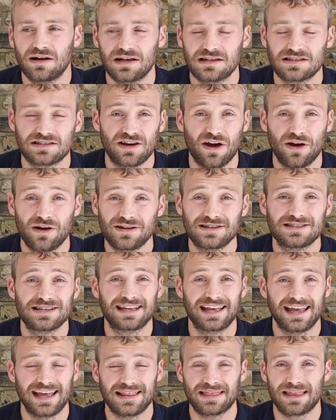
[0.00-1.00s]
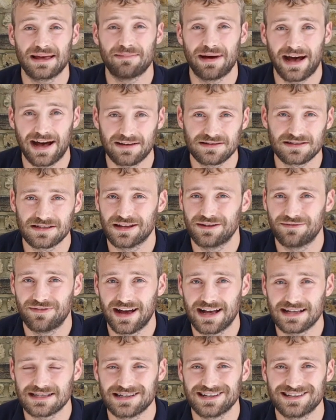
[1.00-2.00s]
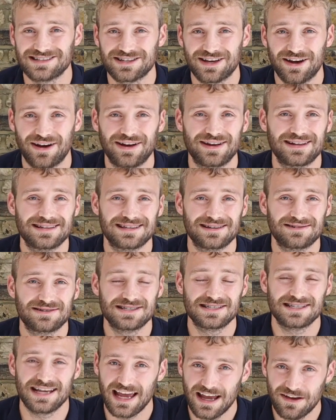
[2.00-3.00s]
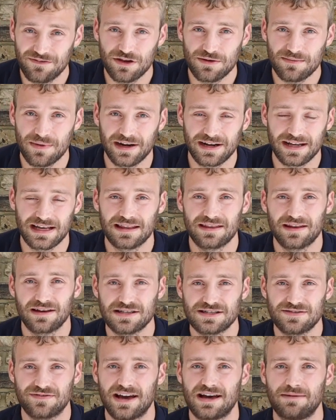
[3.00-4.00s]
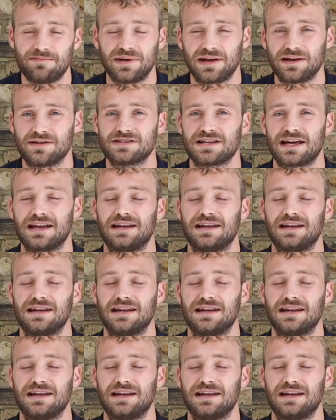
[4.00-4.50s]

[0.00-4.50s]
It's going to keep them out of the vet, and it's going to save you money in those vet bills,